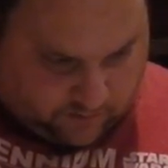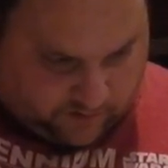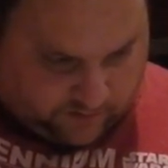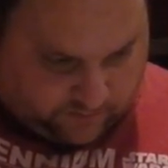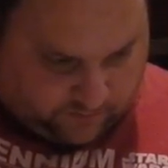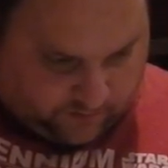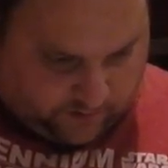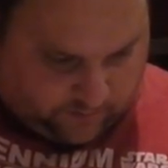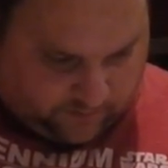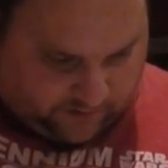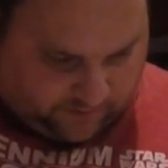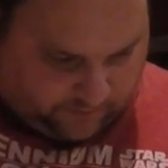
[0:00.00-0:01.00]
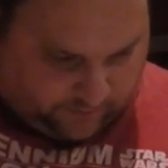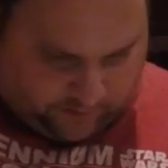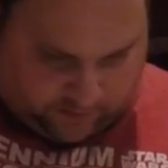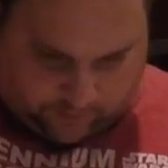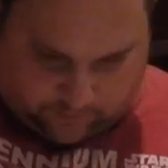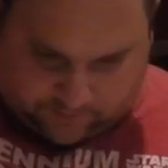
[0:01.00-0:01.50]
Waist frame, leg
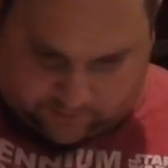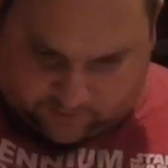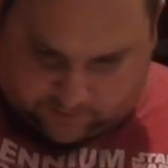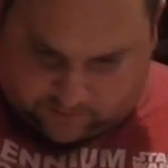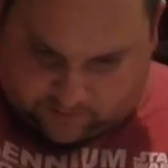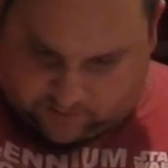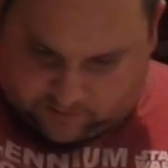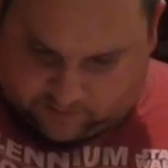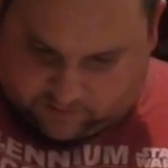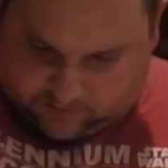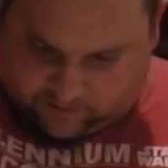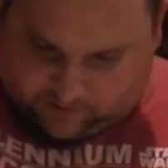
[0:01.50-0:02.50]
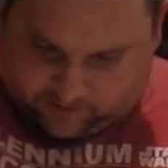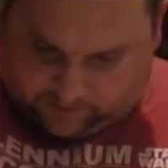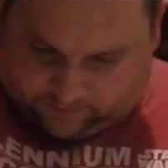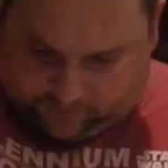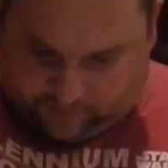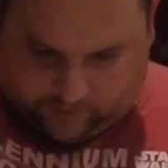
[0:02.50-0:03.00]
frames.
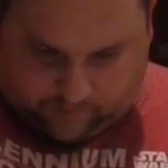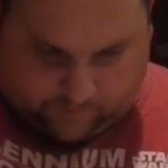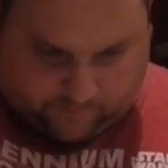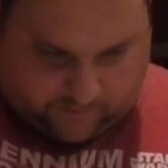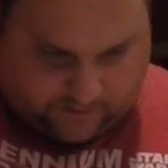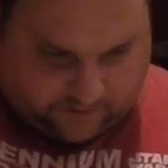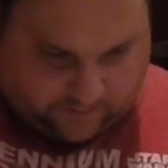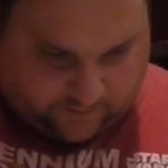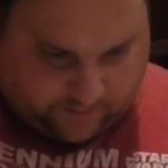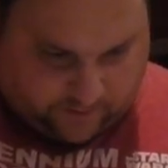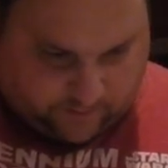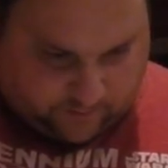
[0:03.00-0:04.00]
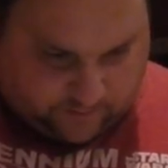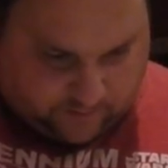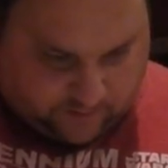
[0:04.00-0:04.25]
Leg frame, waist frame.